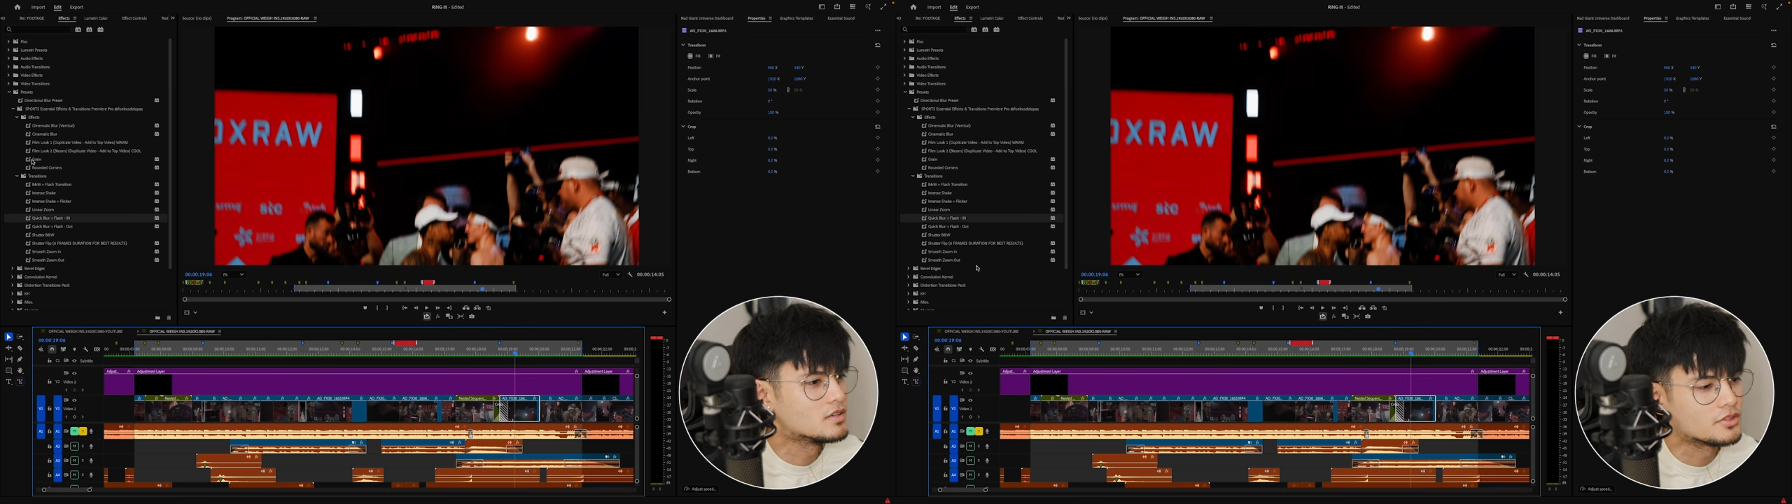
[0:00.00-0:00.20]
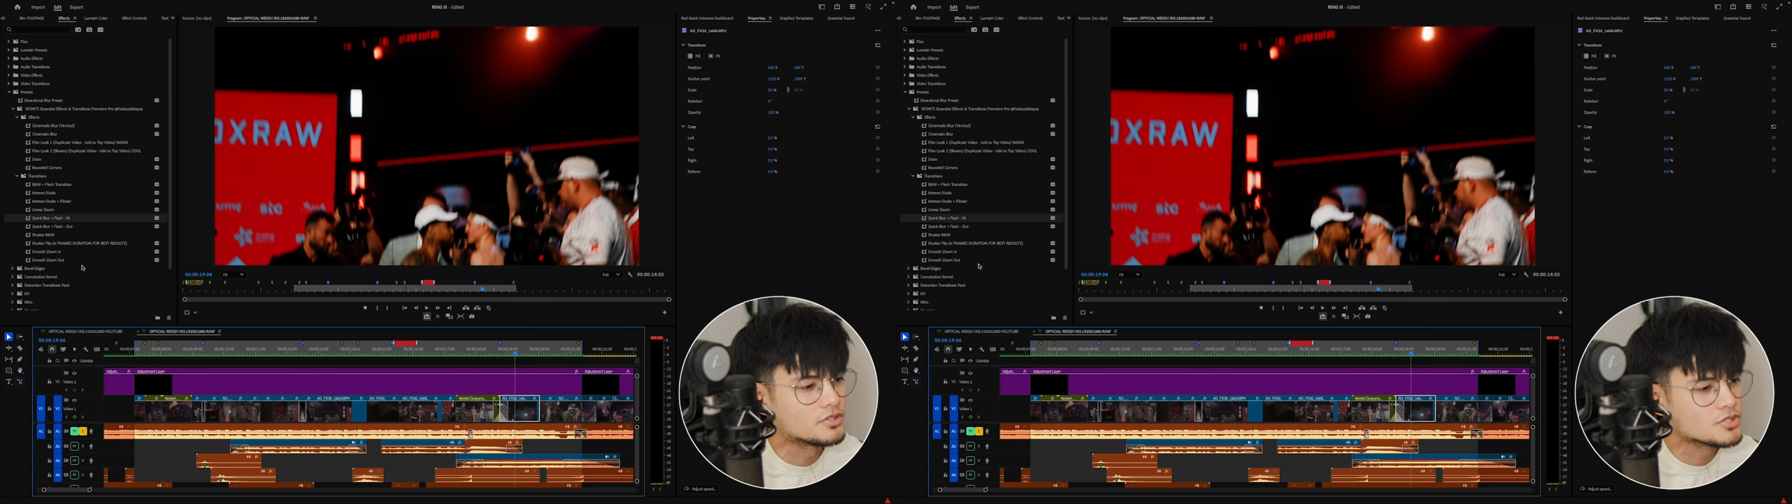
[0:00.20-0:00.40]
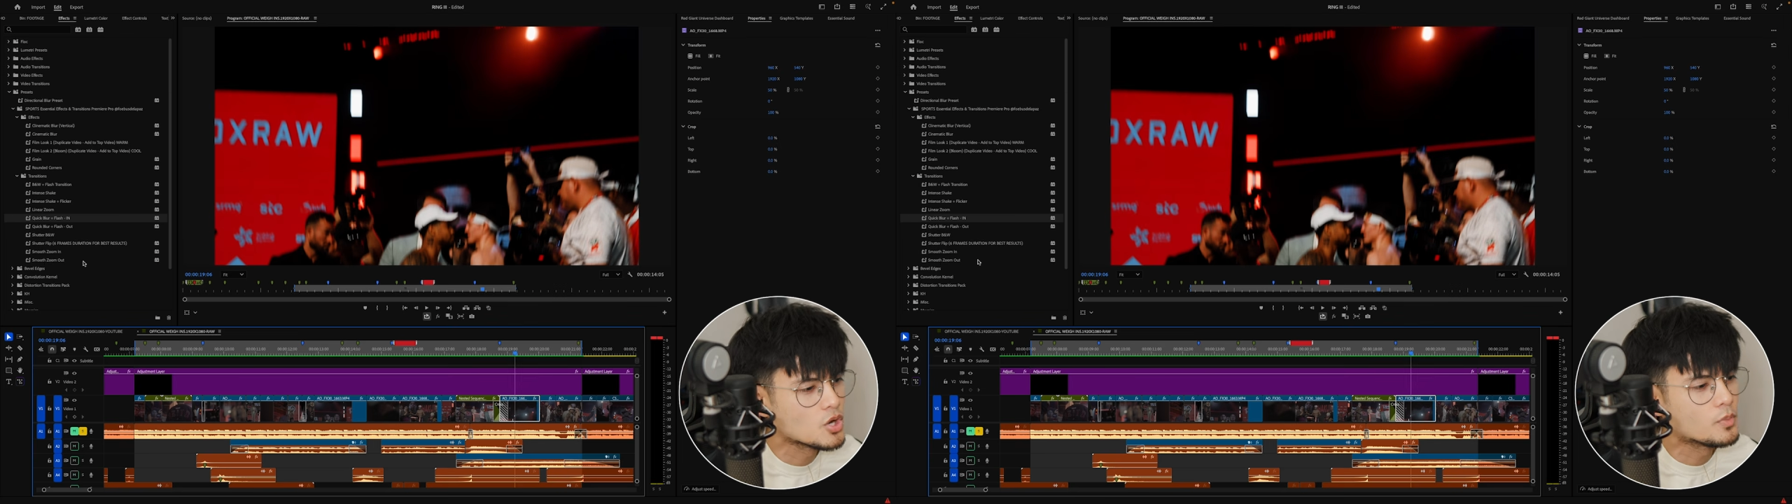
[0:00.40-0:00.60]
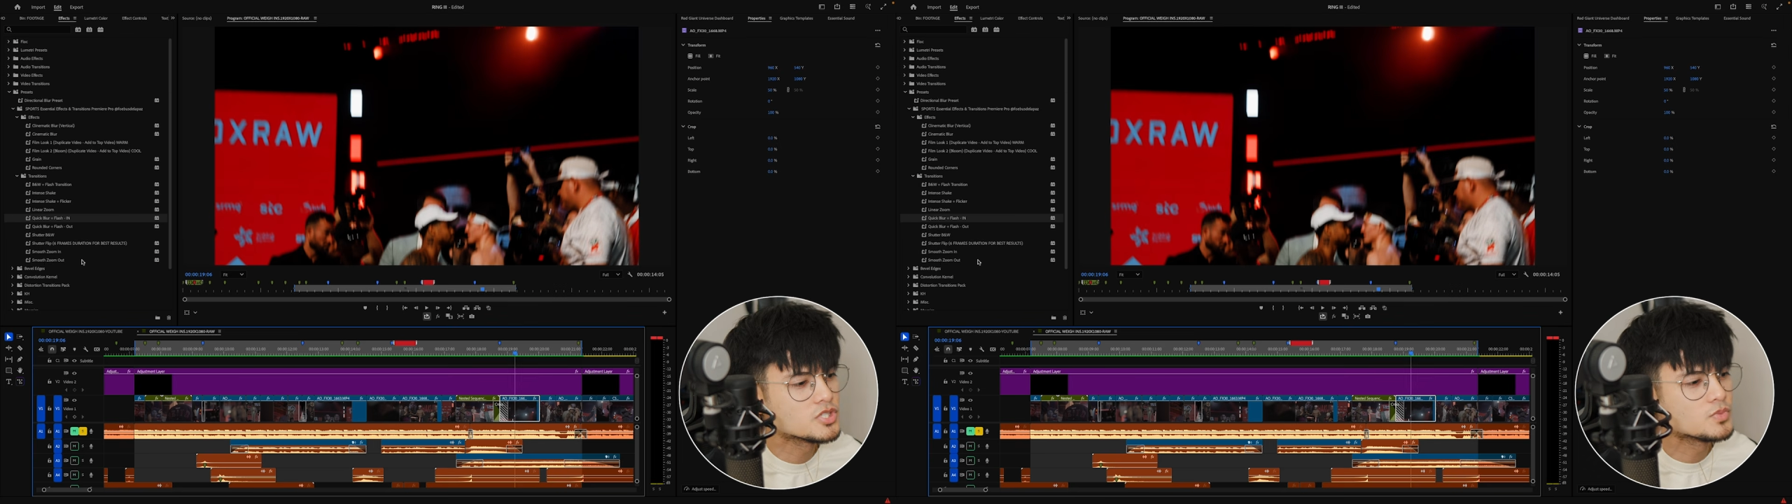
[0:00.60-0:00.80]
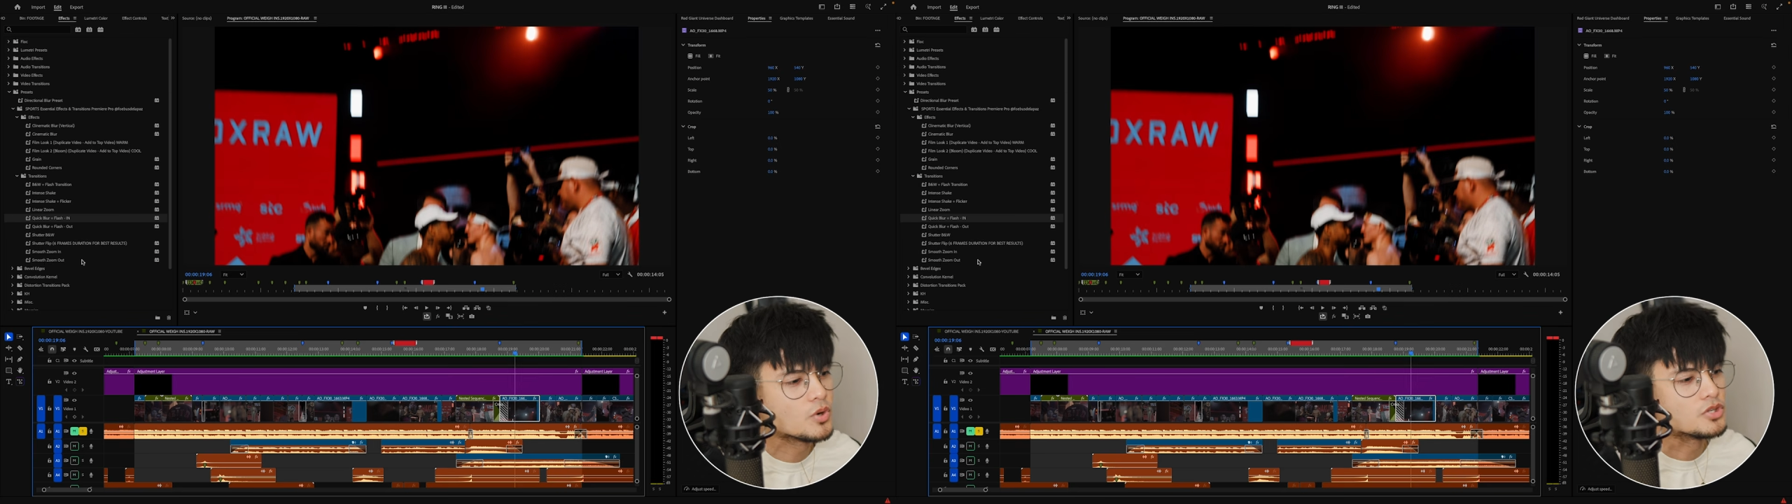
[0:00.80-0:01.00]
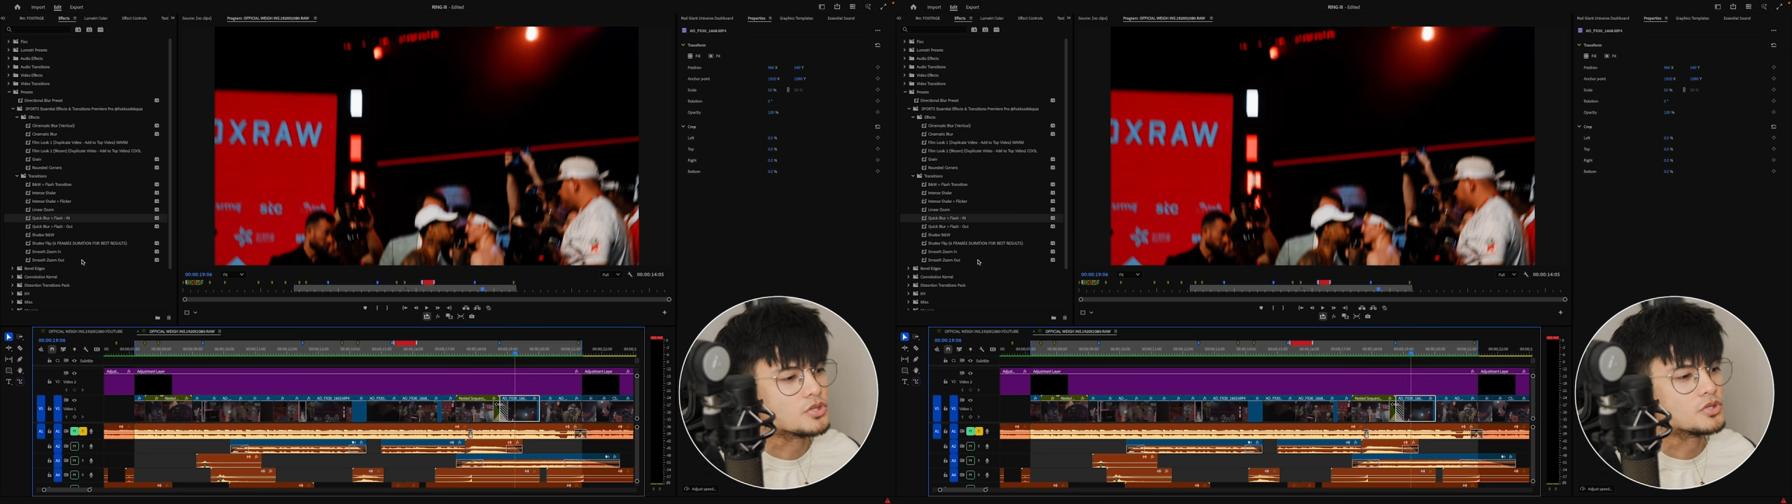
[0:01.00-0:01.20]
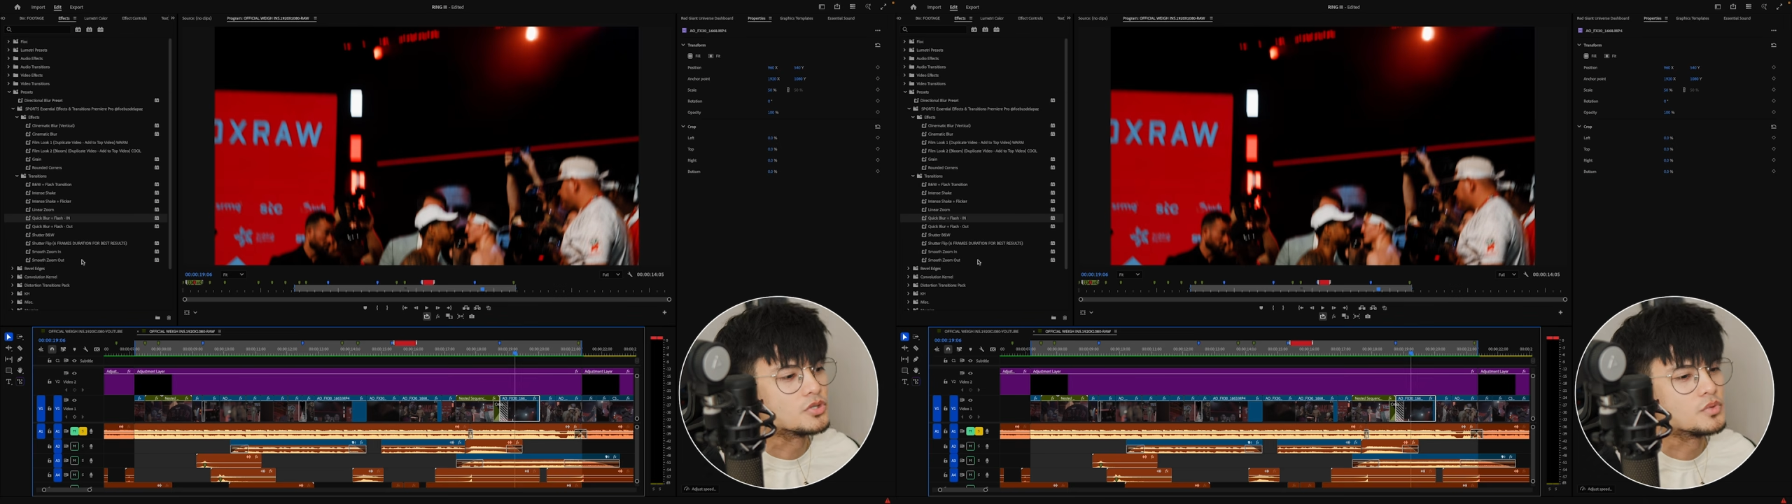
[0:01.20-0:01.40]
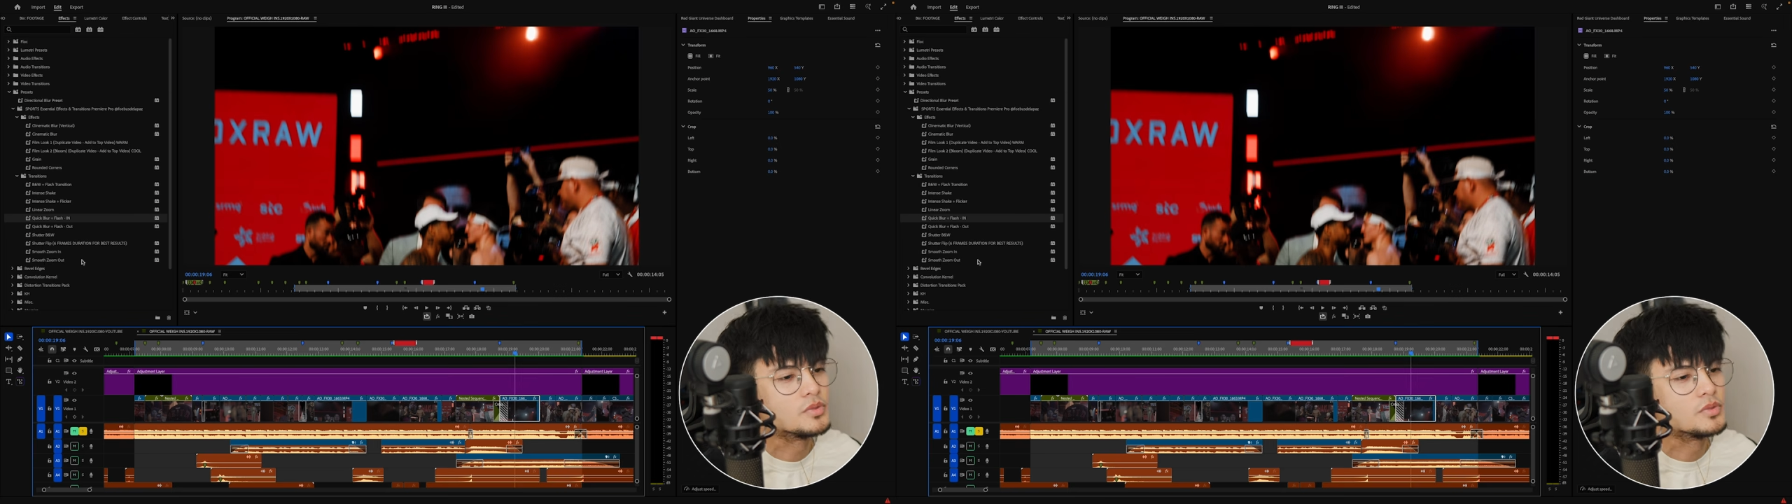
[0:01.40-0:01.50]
and there's so much more you could do